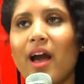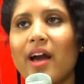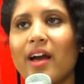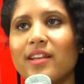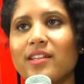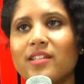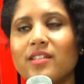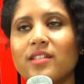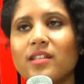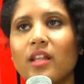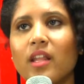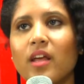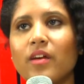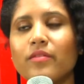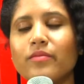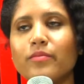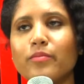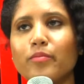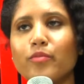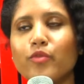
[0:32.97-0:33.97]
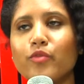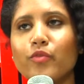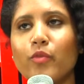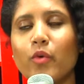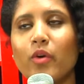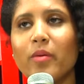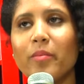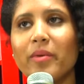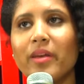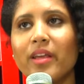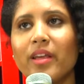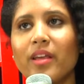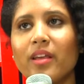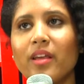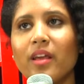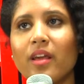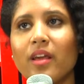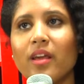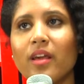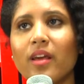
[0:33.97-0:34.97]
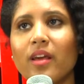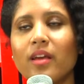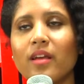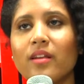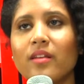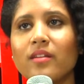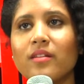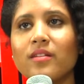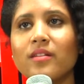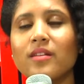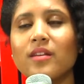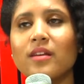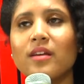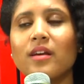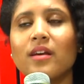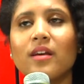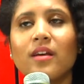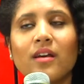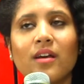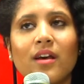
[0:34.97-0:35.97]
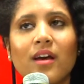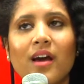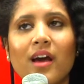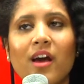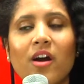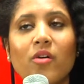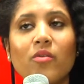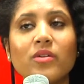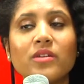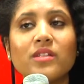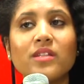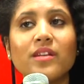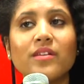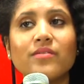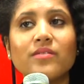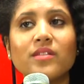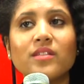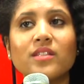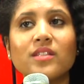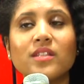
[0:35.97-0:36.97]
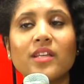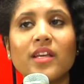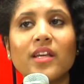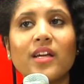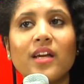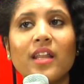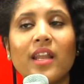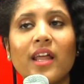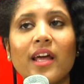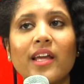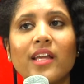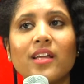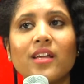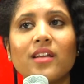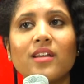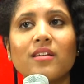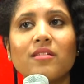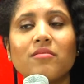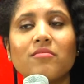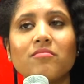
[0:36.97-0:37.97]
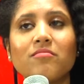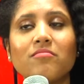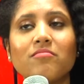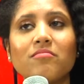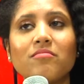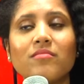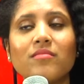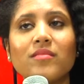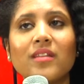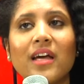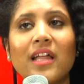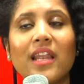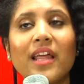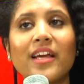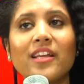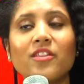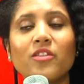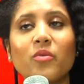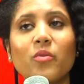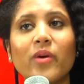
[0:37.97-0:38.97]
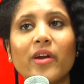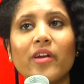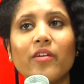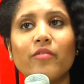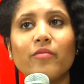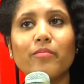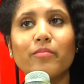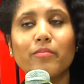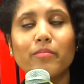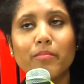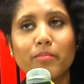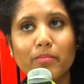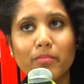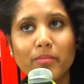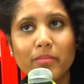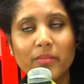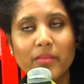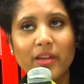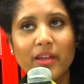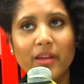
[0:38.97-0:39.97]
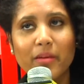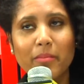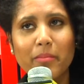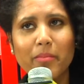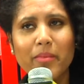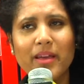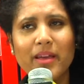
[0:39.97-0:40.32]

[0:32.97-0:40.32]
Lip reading: I just love performing, and I always love to sing. I like the way it